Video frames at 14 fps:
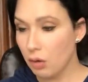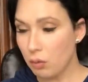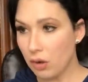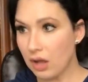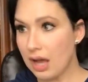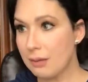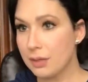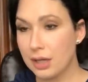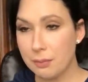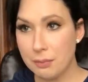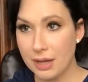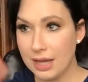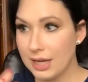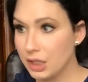Well, I'm going to
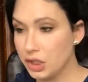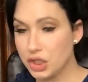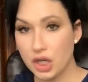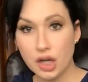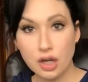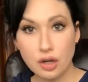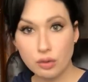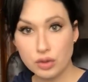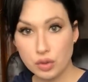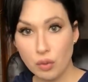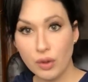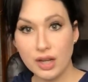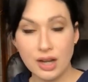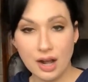pay Joe
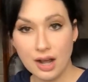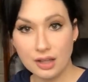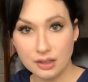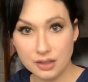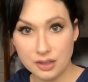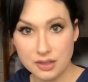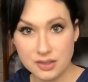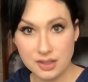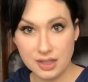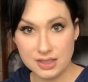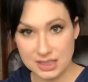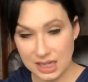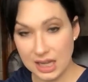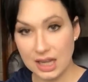$20 a
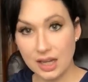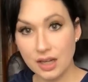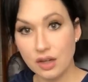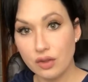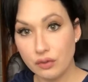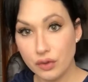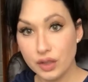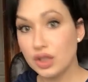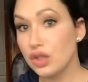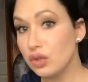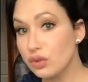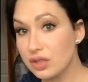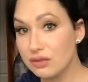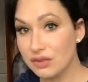day for the
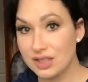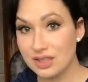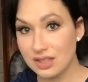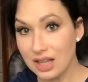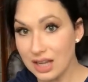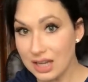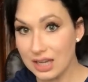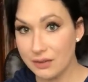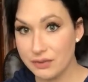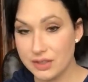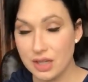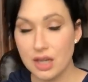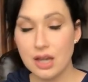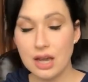use of his slaves,